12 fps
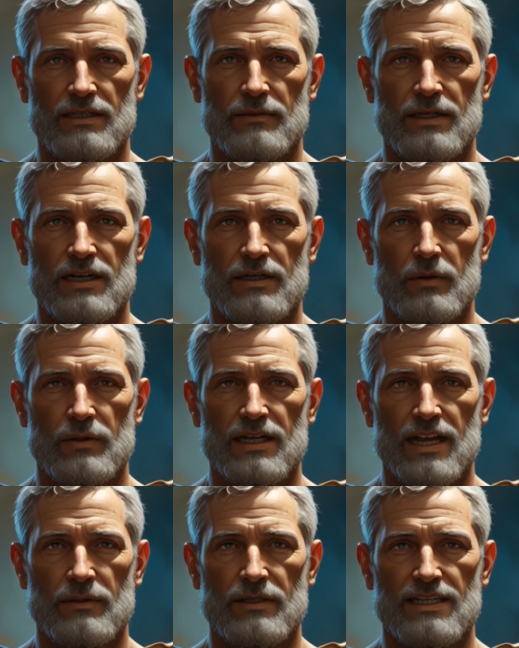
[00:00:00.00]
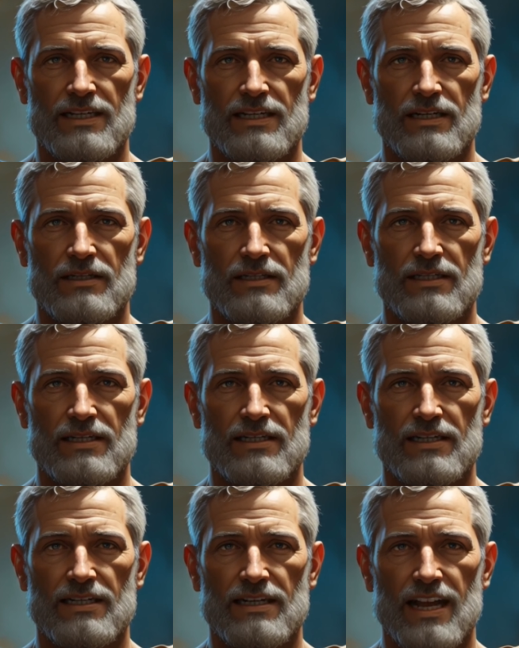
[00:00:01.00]
because without thinkers,
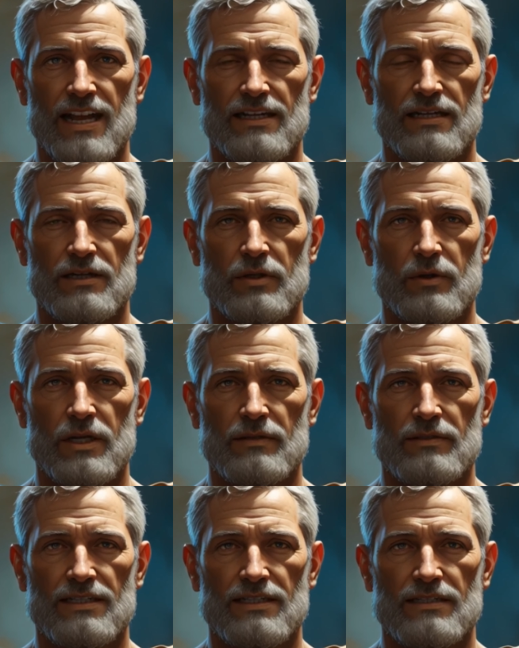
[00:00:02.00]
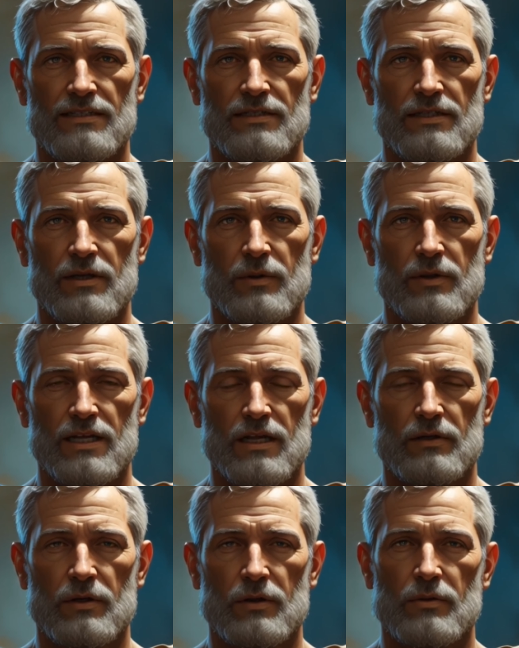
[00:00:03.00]
society drifts.
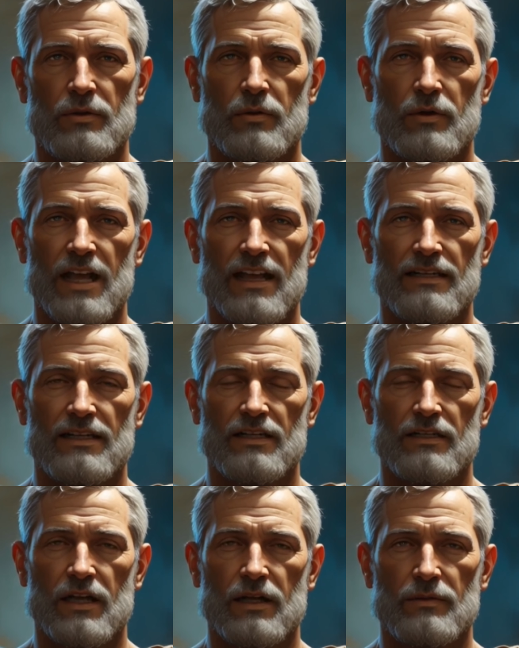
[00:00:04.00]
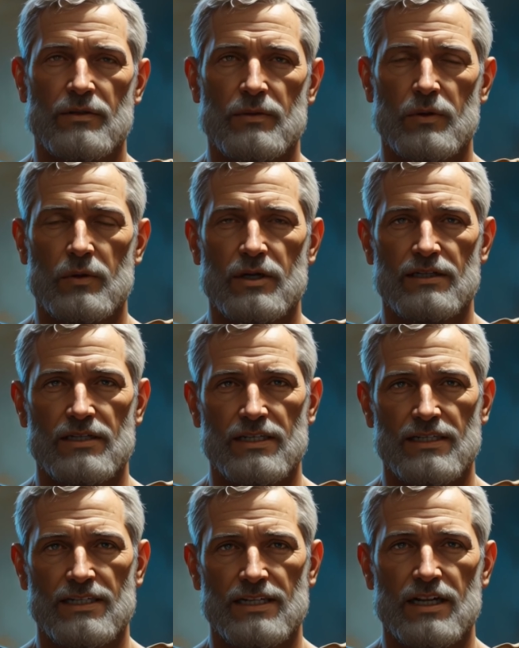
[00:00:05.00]
Without those who ask uncomfortable
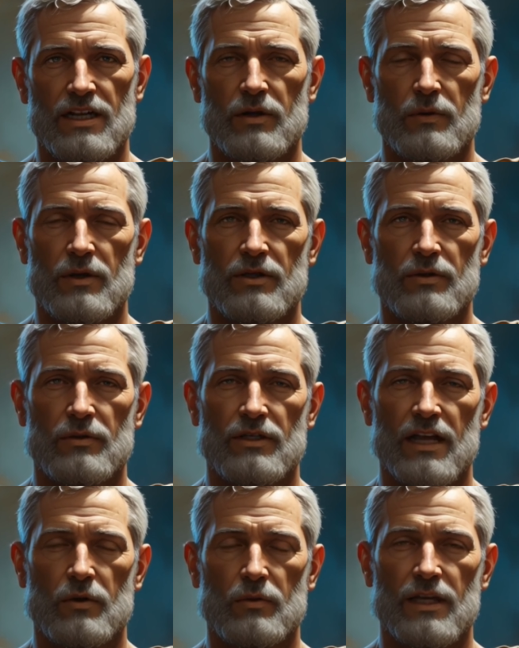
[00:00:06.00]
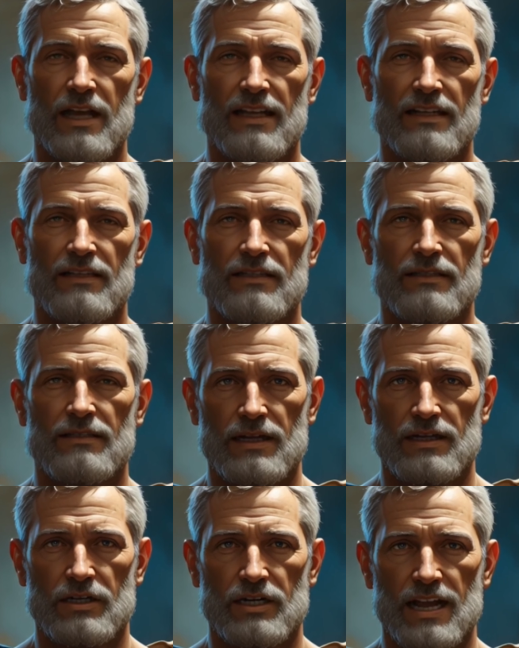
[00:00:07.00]
questions, we lose our way.
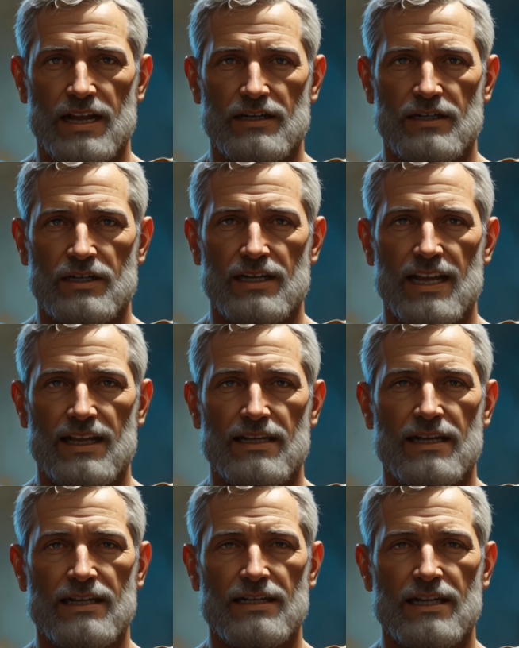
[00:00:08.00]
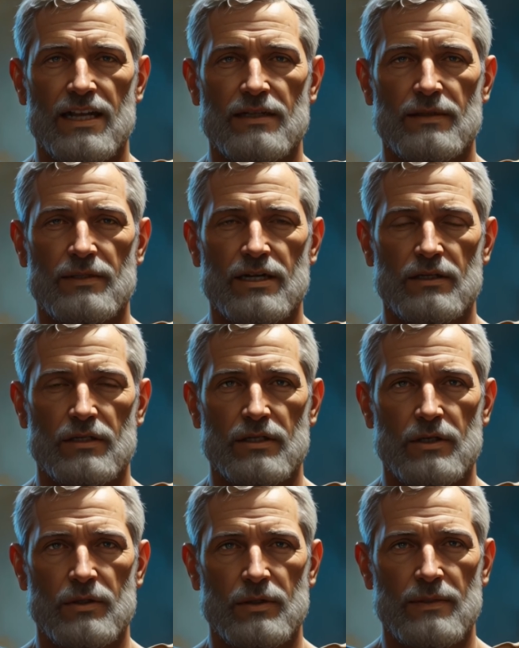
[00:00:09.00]
The challenge, then, is not to be
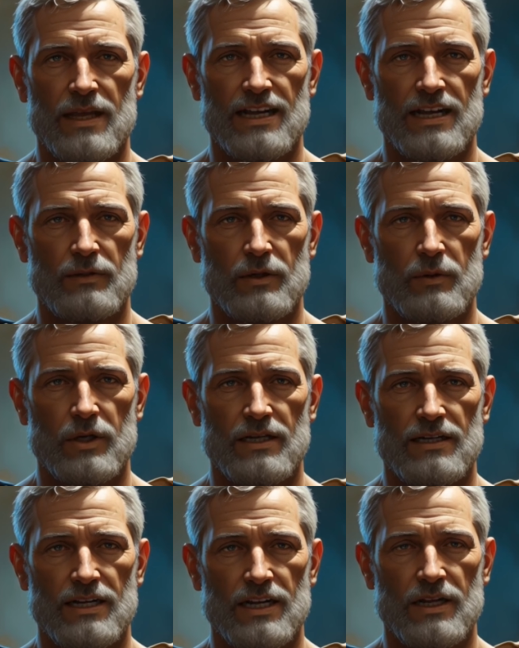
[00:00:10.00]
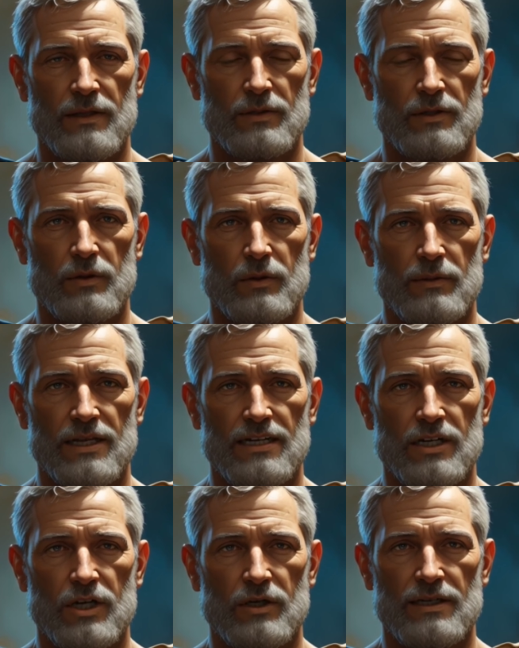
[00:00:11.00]
understood by everyone, but to remain
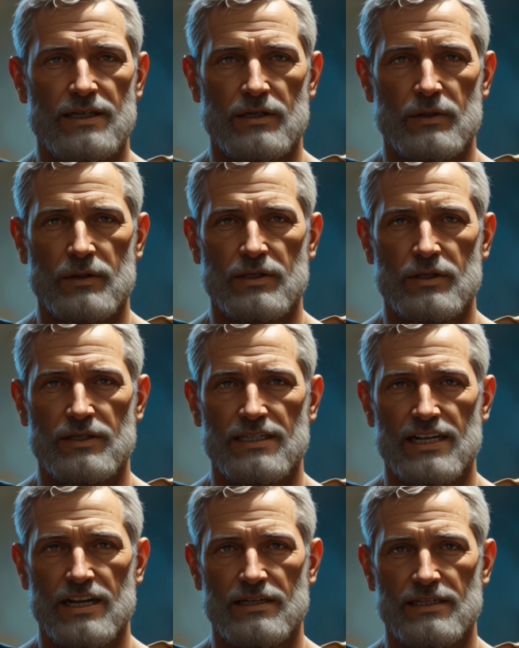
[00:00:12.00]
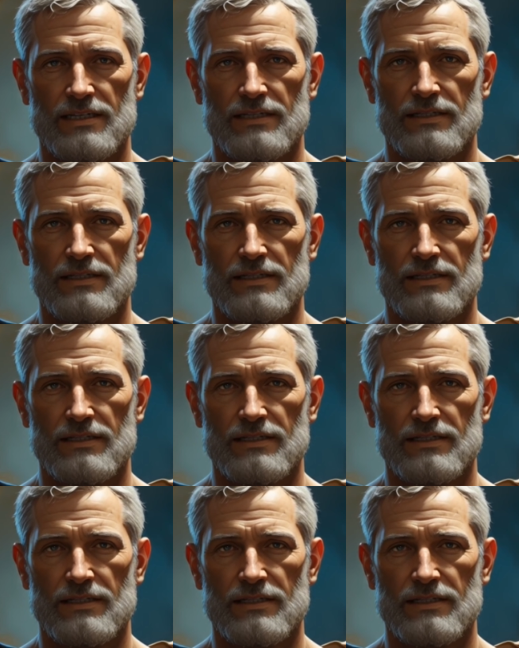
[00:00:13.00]
honest with yourself,